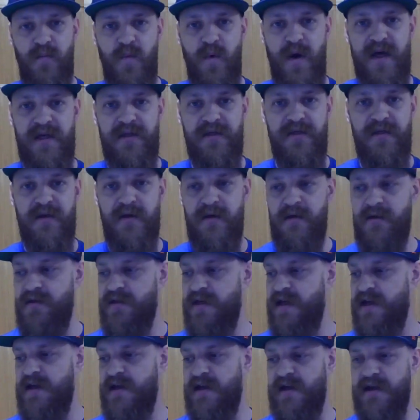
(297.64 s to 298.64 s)
with
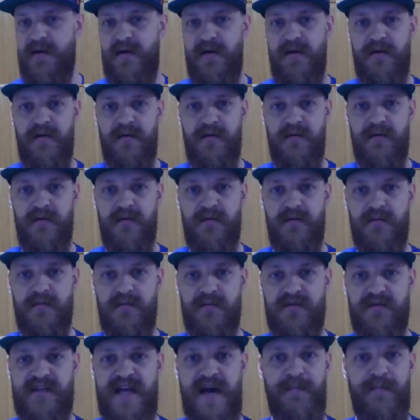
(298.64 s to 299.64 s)
the
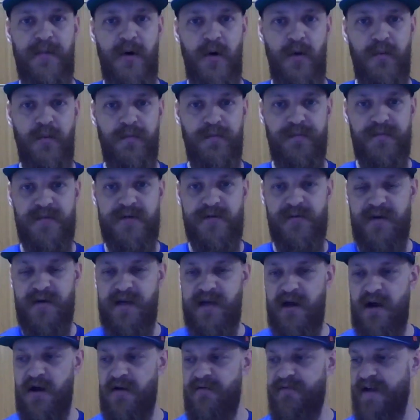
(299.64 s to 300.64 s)
tempo. so we can
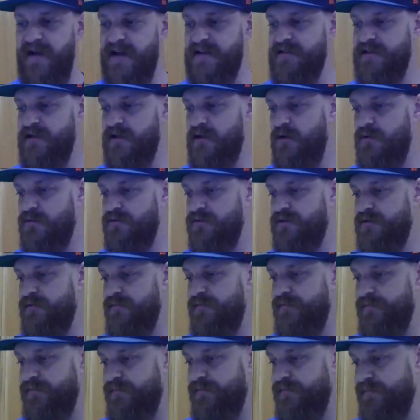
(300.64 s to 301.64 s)
hear how fast it goes.
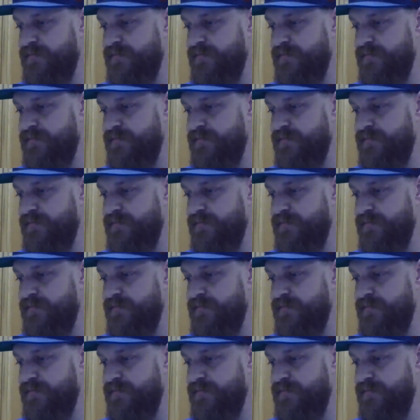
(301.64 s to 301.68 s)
